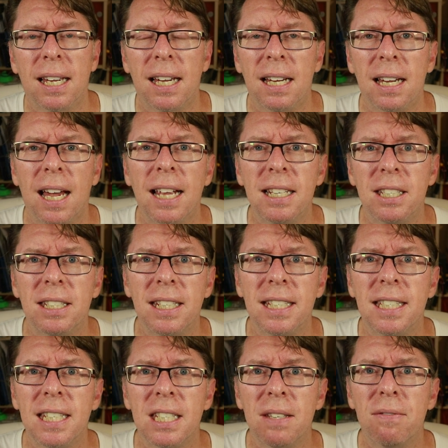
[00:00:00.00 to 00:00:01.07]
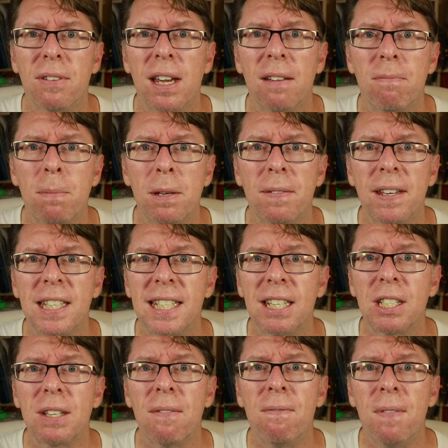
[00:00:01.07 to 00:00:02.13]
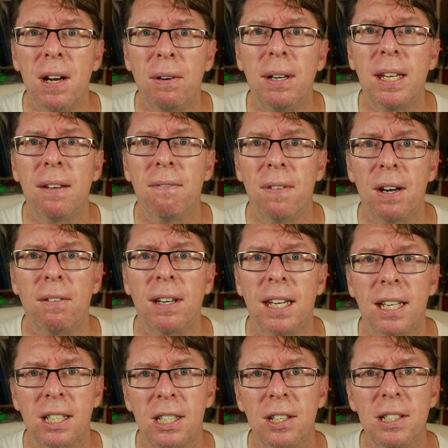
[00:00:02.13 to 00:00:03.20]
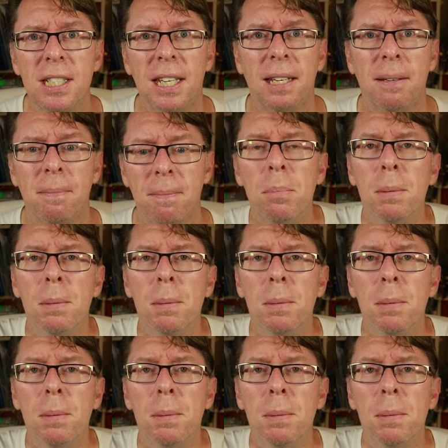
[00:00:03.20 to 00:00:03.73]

HD system for FPV sounds very, very exciting.